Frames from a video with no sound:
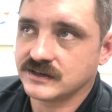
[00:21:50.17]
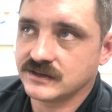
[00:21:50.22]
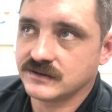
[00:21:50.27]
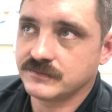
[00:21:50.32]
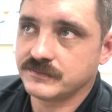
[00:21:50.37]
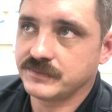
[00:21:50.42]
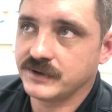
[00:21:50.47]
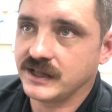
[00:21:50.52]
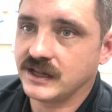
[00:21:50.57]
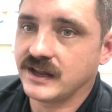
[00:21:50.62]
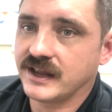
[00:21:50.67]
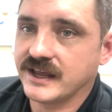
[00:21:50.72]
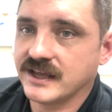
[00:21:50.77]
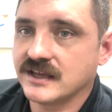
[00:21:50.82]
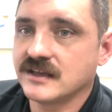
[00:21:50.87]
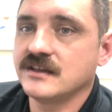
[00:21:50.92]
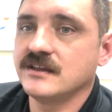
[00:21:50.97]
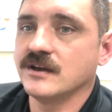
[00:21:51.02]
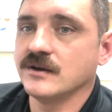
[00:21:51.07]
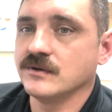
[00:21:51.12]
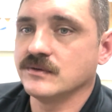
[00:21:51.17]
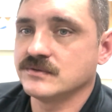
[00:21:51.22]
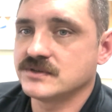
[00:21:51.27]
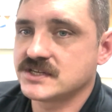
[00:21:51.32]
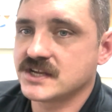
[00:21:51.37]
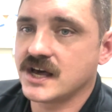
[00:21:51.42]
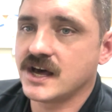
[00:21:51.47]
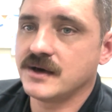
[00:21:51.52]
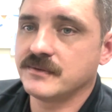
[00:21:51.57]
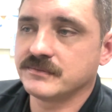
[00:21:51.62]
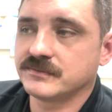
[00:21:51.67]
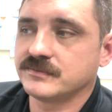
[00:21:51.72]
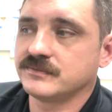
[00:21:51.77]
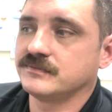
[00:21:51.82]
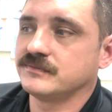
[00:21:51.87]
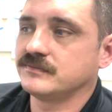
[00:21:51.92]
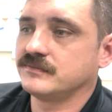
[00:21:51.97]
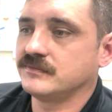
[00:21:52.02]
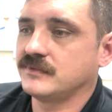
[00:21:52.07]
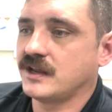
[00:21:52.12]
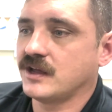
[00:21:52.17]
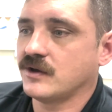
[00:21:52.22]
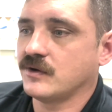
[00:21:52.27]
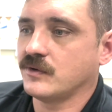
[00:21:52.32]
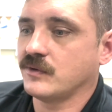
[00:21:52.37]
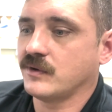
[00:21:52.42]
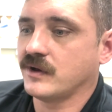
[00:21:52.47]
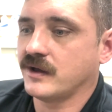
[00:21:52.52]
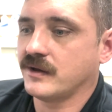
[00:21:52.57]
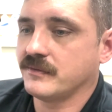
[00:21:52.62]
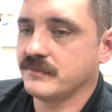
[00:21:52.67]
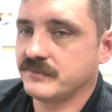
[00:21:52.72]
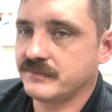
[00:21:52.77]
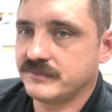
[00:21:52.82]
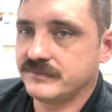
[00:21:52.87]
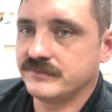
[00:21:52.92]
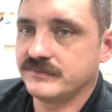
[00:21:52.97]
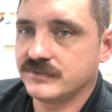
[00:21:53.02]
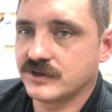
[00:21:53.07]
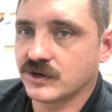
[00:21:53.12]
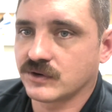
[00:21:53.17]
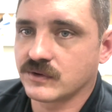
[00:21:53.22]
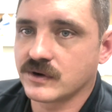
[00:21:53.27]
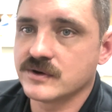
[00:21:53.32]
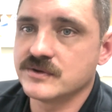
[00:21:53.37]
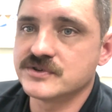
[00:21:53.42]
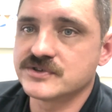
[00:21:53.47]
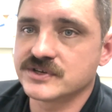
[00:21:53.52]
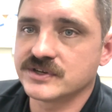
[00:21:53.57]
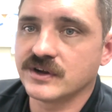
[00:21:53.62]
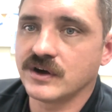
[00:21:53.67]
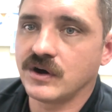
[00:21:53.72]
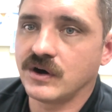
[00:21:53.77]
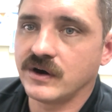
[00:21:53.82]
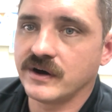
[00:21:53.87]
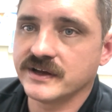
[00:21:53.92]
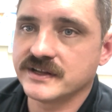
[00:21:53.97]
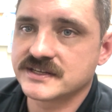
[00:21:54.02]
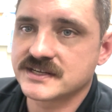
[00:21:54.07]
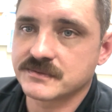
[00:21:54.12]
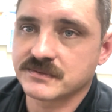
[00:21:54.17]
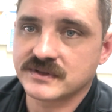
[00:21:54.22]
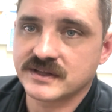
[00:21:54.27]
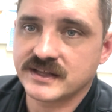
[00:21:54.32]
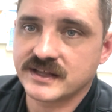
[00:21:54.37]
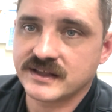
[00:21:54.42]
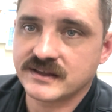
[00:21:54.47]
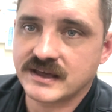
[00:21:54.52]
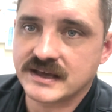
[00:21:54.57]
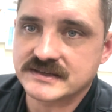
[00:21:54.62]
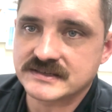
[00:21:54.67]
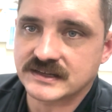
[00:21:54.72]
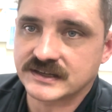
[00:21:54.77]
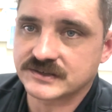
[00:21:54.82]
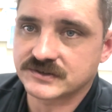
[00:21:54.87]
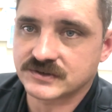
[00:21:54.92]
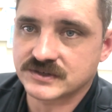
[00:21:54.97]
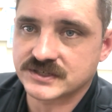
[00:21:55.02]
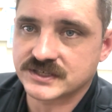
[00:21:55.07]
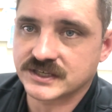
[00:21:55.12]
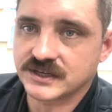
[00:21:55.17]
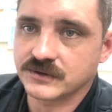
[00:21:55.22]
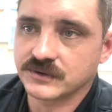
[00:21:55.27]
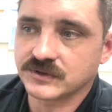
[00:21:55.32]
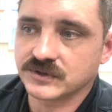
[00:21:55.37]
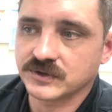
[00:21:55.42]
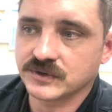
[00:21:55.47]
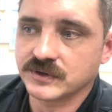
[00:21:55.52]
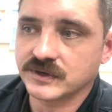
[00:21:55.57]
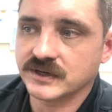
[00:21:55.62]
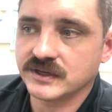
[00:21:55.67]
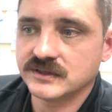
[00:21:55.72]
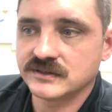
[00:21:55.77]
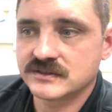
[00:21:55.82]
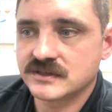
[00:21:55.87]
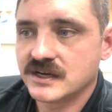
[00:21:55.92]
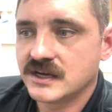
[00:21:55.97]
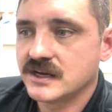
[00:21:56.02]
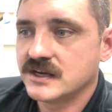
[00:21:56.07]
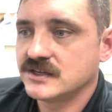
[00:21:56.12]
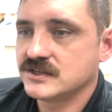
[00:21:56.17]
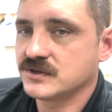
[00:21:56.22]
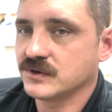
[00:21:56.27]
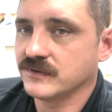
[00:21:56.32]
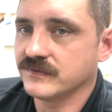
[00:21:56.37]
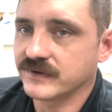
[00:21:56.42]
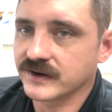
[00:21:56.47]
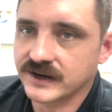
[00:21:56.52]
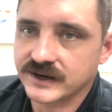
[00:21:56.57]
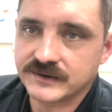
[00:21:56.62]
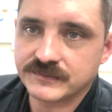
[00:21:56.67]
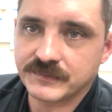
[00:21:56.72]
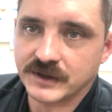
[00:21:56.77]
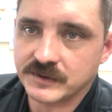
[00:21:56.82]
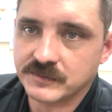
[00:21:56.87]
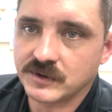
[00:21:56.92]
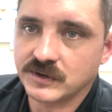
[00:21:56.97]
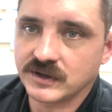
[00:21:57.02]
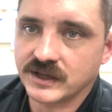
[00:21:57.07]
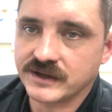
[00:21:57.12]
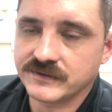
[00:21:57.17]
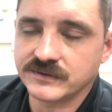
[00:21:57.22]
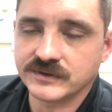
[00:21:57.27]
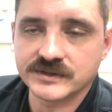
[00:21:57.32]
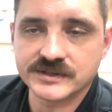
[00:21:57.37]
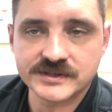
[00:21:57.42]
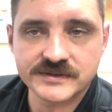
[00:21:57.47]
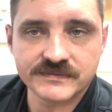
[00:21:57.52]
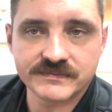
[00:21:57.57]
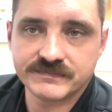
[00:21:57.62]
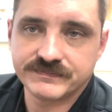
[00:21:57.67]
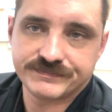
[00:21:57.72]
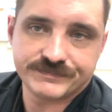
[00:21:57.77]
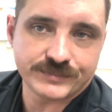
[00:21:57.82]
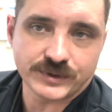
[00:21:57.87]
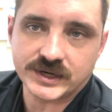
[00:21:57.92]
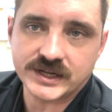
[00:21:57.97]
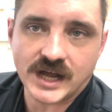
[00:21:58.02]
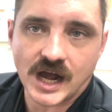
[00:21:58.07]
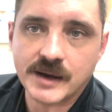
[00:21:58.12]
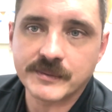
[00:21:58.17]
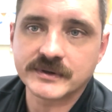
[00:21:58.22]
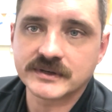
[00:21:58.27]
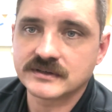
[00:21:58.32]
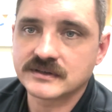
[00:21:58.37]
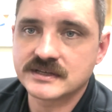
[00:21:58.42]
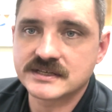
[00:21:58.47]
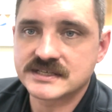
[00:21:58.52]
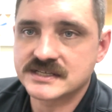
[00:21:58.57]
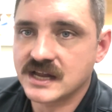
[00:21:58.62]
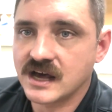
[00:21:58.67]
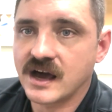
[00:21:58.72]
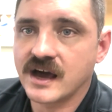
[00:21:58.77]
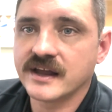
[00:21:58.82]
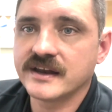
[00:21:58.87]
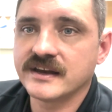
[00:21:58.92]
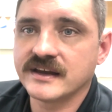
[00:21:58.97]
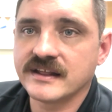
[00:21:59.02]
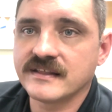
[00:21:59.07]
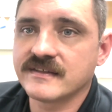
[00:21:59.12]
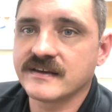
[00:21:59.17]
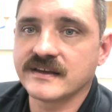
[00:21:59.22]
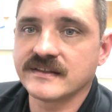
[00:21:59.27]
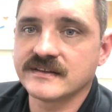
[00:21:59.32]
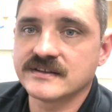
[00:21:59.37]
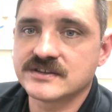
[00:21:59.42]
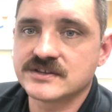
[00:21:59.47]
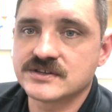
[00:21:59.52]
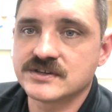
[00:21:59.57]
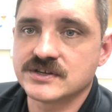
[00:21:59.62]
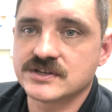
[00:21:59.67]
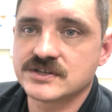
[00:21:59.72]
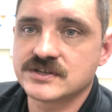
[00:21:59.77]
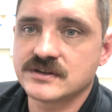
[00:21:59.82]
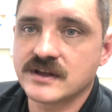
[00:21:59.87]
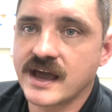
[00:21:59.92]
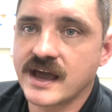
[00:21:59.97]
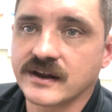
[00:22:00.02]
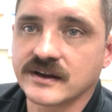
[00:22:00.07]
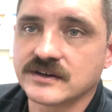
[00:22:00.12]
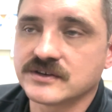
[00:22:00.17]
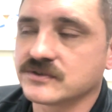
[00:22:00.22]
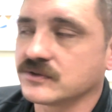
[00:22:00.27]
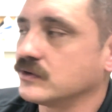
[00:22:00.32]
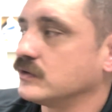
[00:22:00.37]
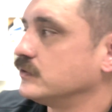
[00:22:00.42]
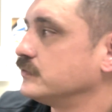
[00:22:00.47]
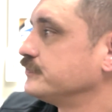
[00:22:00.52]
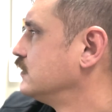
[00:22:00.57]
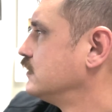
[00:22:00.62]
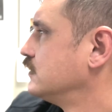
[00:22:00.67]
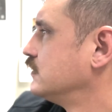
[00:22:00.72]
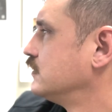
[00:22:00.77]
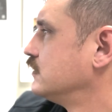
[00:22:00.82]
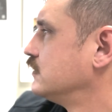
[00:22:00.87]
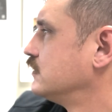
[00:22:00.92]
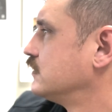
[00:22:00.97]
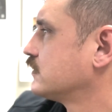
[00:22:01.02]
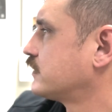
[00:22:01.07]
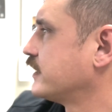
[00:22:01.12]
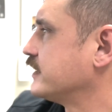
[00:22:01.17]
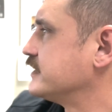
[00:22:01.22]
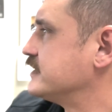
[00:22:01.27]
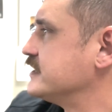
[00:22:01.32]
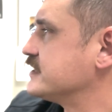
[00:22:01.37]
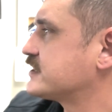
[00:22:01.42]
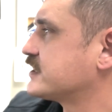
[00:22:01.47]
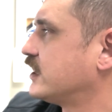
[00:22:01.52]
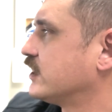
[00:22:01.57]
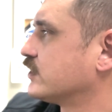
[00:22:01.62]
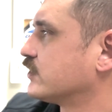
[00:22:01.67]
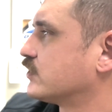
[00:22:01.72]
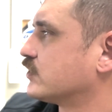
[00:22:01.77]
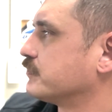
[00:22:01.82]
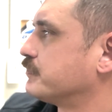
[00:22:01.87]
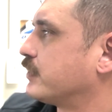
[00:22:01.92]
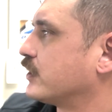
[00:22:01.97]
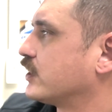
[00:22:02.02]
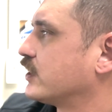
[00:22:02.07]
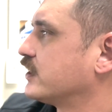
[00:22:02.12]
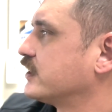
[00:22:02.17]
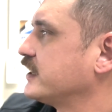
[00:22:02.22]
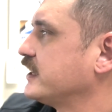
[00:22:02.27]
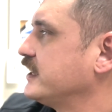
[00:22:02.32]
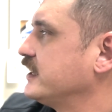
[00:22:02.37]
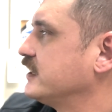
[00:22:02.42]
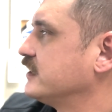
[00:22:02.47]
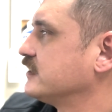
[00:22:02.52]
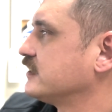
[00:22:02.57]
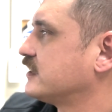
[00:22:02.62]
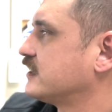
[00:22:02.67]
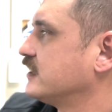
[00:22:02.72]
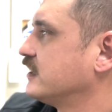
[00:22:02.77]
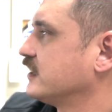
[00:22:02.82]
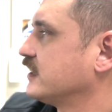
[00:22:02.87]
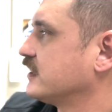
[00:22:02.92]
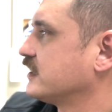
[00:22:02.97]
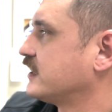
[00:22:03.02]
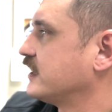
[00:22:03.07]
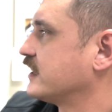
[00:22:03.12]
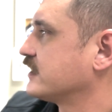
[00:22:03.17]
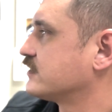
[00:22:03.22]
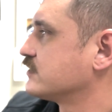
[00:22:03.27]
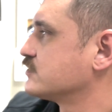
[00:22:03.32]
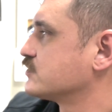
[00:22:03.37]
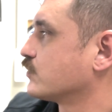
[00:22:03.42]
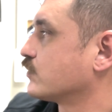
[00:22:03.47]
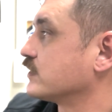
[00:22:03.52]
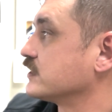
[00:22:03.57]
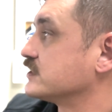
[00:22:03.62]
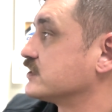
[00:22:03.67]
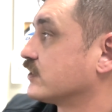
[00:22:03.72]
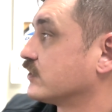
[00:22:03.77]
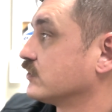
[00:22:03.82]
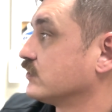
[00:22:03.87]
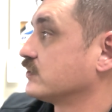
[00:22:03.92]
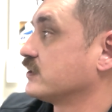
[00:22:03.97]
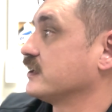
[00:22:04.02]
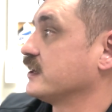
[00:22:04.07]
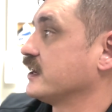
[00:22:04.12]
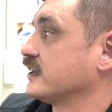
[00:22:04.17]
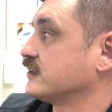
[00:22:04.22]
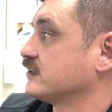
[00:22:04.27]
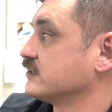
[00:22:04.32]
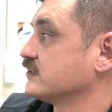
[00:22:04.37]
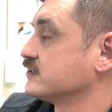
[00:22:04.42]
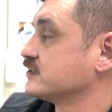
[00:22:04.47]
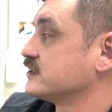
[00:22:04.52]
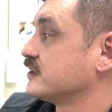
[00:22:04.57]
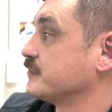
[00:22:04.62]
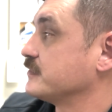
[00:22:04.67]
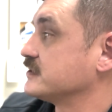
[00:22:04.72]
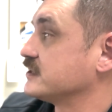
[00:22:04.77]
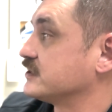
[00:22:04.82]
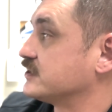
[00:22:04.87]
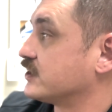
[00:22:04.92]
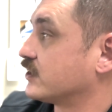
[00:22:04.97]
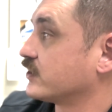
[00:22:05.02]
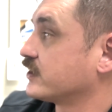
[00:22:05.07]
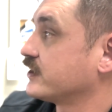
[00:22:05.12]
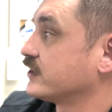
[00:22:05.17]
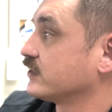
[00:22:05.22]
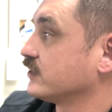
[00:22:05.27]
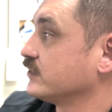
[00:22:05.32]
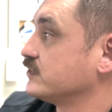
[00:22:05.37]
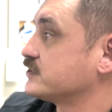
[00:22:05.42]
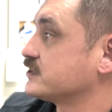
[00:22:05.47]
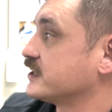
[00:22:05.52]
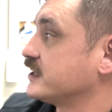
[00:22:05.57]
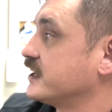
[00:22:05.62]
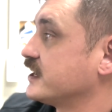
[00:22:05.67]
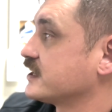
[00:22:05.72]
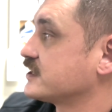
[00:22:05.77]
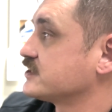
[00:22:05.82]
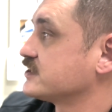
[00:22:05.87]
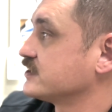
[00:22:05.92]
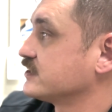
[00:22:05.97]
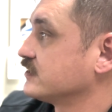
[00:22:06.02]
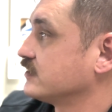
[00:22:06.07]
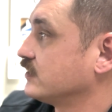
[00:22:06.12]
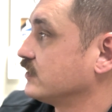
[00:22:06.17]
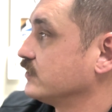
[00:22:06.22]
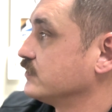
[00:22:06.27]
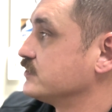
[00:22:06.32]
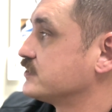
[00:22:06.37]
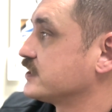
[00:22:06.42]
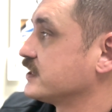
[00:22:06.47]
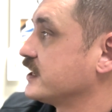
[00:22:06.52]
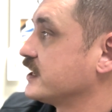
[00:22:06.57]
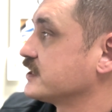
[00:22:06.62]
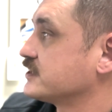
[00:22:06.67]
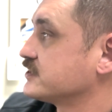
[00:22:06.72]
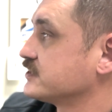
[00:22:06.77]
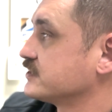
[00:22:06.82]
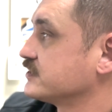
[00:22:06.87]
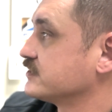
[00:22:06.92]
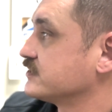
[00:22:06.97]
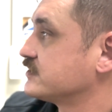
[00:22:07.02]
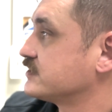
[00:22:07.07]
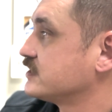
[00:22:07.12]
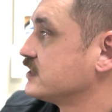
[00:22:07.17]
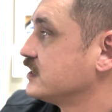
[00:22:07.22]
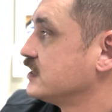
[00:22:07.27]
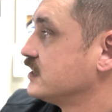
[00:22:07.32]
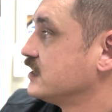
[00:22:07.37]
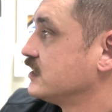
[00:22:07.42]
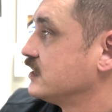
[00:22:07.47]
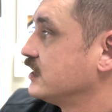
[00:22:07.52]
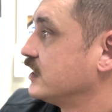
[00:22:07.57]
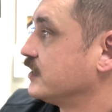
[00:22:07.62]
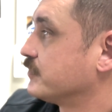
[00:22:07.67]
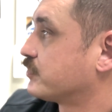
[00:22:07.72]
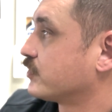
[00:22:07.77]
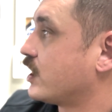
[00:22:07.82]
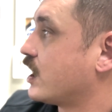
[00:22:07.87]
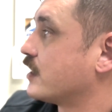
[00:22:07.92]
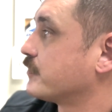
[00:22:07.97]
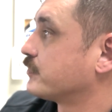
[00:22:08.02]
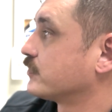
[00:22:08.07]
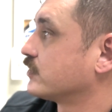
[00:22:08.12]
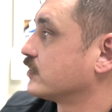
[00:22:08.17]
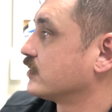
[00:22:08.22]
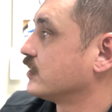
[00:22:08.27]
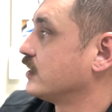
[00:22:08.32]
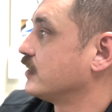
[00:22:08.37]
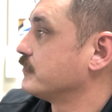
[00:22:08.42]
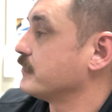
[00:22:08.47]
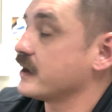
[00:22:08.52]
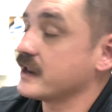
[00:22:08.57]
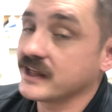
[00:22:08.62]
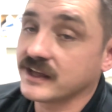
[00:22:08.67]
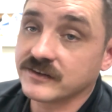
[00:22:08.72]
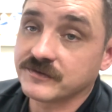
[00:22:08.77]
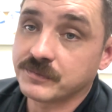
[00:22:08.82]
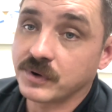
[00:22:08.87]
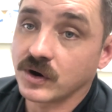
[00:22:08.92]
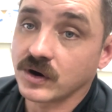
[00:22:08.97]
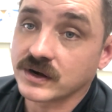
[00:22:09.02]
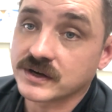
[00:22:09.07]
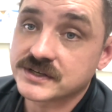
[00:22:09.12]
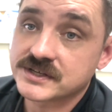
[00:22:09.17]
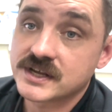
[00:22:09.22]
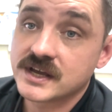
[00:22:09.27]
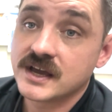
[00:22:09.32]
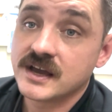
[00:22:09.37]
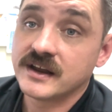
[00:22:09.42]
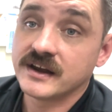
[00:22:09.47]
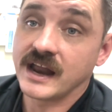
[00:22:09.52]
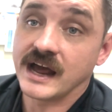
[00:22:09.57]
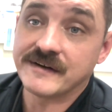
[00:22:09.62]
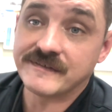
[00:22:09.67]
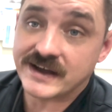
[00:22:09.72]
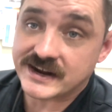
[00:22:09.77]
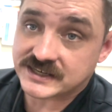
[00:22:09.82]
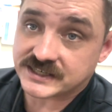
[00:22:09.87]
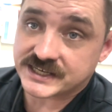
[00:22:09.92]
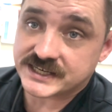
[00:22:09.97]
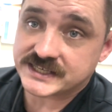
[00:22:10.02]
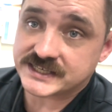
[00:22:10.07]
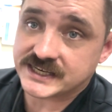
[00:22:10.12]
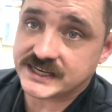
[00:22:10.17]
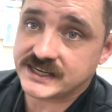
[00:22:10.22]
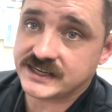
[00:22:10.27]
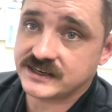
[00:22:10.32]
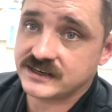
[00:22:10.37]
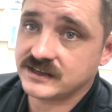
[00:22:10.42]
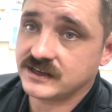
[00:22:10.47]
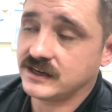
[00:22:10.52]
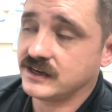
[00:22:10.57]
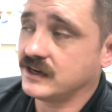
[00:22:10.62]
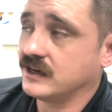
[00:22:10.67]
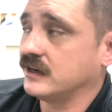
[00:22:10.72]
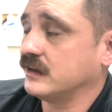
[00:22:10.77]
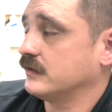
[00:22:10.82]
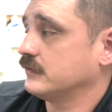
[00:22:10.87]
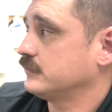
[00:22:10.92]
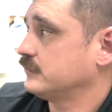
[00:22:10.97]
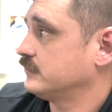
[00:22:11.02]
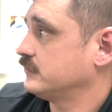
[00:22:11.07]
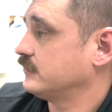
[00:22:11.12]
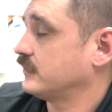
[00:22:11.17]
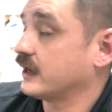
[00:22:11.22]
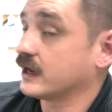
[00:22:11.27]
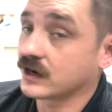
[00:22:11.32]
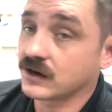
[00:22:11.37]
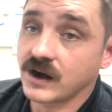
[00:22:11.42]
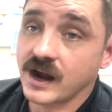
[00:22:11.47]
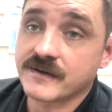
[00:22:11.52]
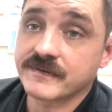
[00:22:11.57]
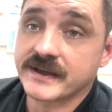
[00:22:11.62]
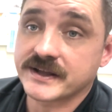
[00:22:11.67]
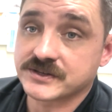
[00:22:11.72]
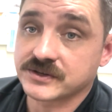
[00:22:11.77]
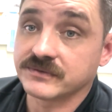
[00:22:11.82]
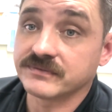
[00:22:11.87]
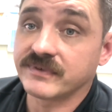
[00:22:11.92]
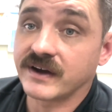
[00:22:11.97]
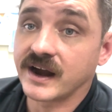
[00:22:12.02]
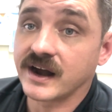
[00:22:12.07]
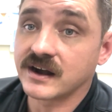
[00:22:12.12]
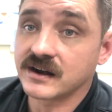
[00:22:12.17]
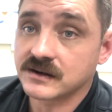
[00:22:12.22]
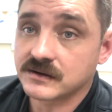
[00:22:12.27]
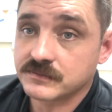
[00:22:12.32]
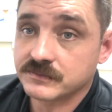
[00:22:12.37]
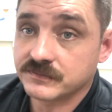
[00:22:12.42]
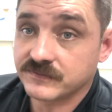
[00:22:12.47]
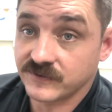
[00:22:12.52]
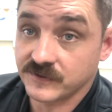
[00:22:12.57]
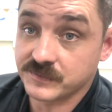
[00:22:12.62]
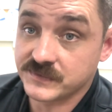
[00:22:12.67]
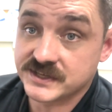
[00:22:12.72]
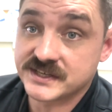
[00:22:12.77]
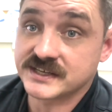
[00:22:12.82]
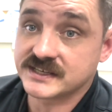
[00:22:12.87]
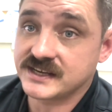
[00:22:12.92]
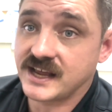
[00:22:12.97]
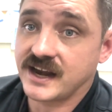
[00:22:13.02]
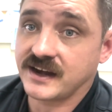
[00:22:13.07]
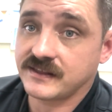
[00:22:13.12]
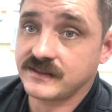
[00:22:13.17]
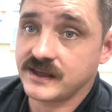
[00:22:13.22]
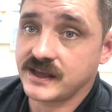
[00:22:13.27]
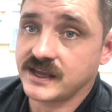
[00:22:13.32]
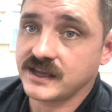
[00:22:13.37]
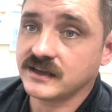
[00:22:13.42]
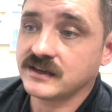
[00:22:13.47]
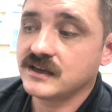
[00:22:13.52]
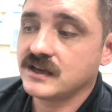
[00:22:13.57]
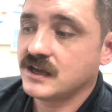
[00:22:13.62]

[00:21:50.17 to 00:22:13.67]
But like, some corrosion on something that has electricity going through it to a very minimal level is pretty common. It's not anything that's just control. Okay, discolored or burned in connectors or internal connectors. That means a dirty or loose connection, loose connections, improper mating of parts. Now, I've actually seen aircraft catch on fire from this exact thing.